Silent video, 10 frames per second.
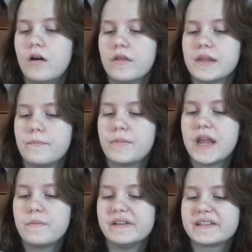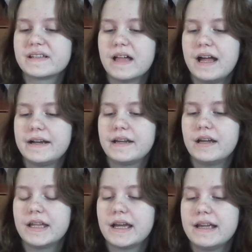on the baby slide
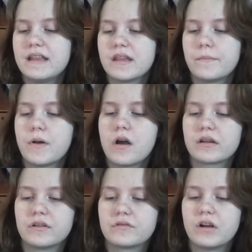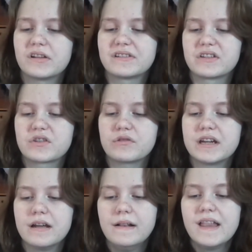in the park across the
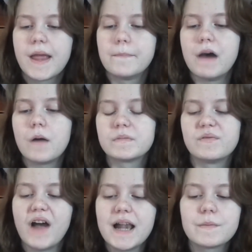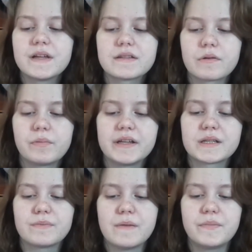street. Mom's vitamins
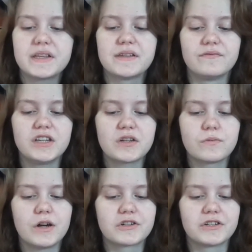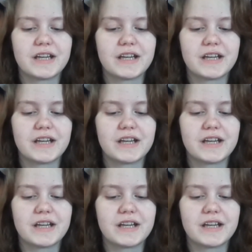replaced by bits of dishwasher